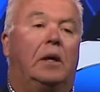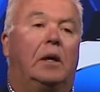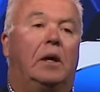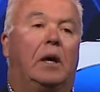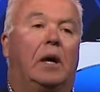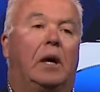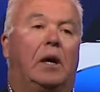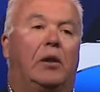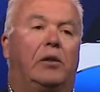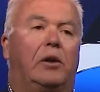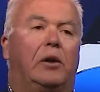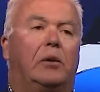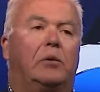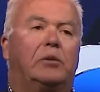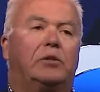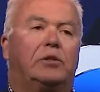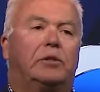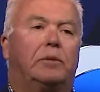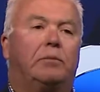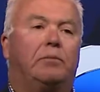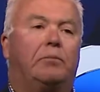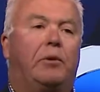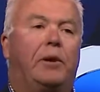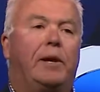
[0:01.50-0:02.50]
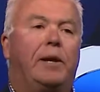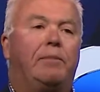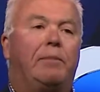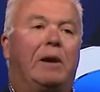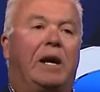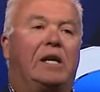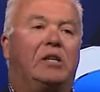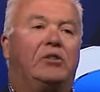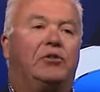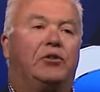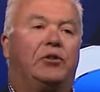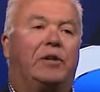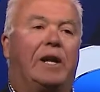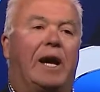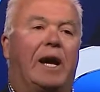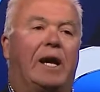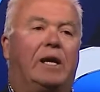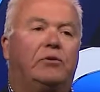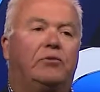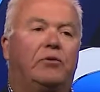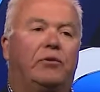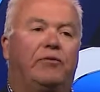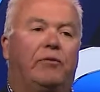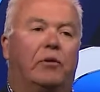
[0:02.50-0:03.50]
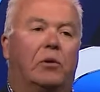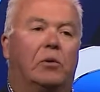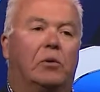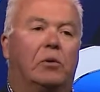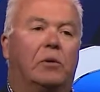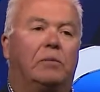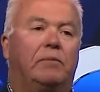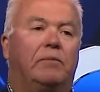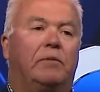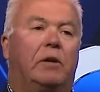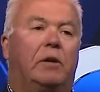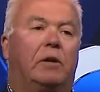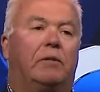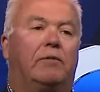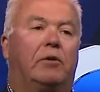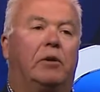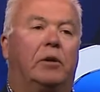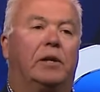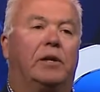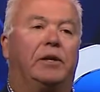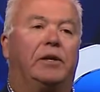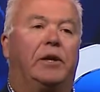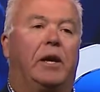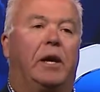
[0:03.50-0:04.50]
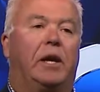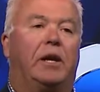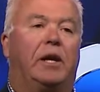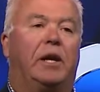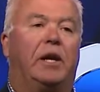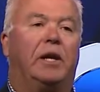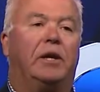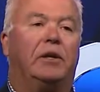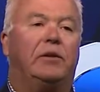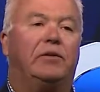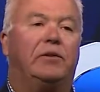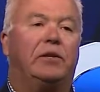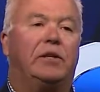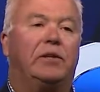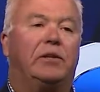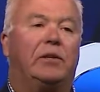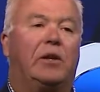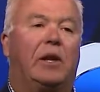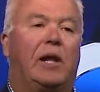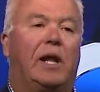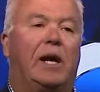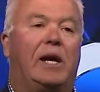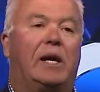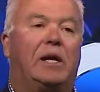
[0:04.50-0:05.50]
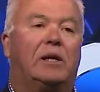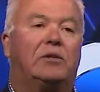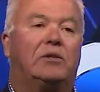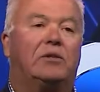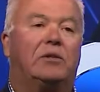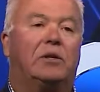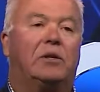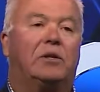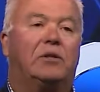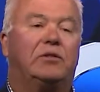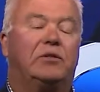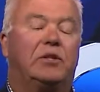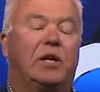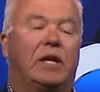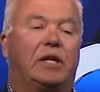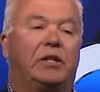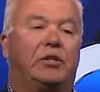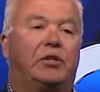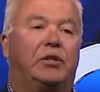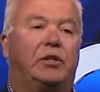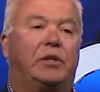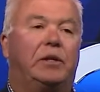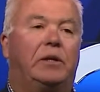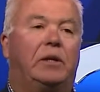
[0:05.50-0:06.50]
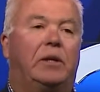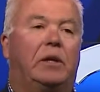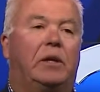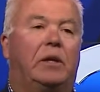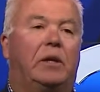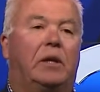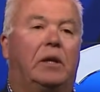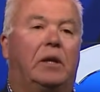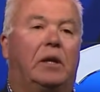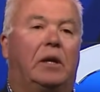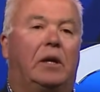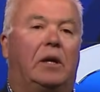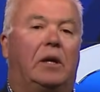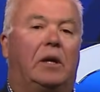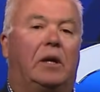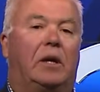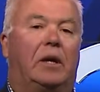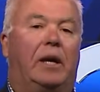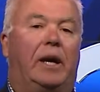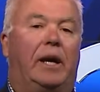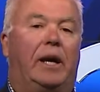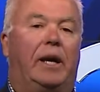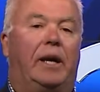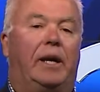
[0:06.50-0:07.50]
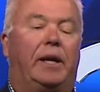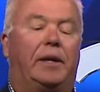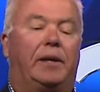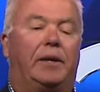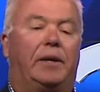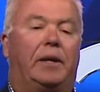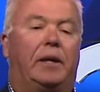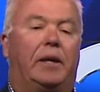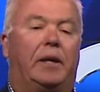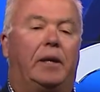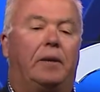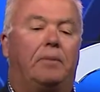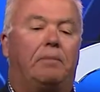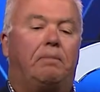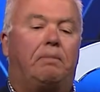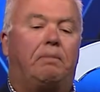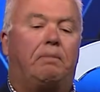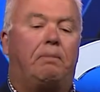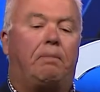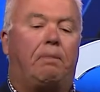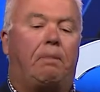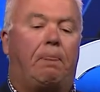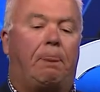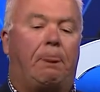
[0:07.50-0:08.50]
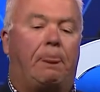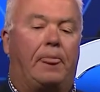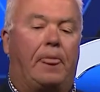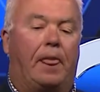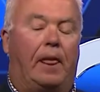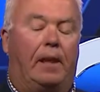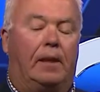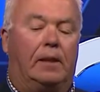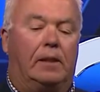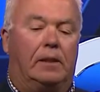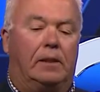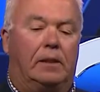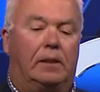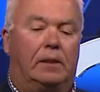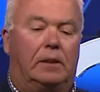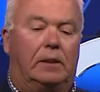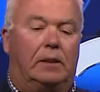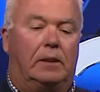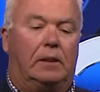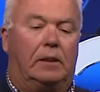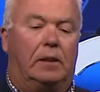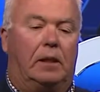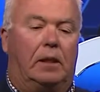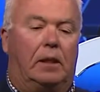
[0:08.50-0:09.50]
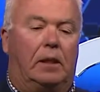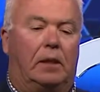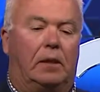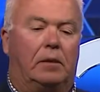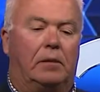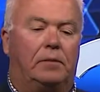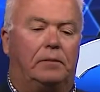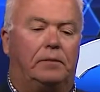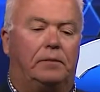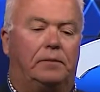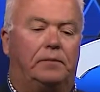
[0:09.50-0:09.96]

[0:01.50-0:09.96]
Uh, there was some pretty major tax reform for Kentuckians in the last session, and um, uh,